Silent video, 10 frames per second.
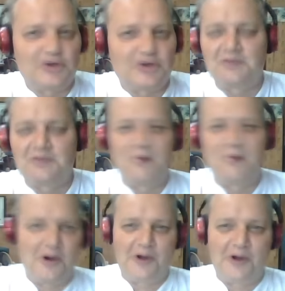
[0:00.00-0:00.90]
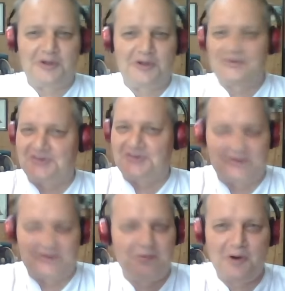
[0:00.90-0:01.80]
tomorrow, because
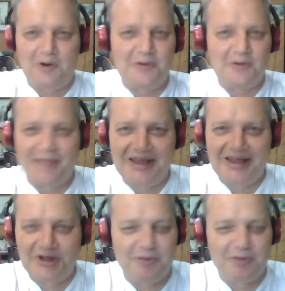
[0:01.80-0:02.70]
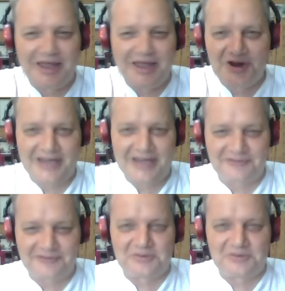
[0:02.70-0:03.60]
tomorrow may not, you may not have
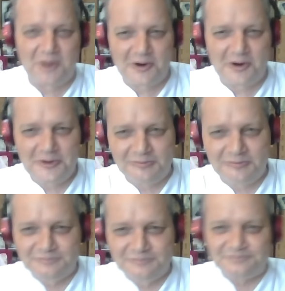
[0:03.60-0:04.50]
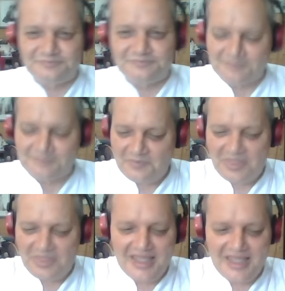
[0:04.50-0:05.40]
tomorrow.
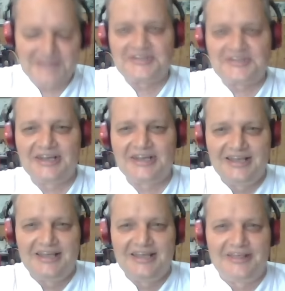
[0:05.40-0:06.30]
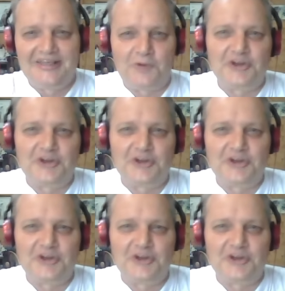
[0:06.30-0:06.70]
As uh, Wanda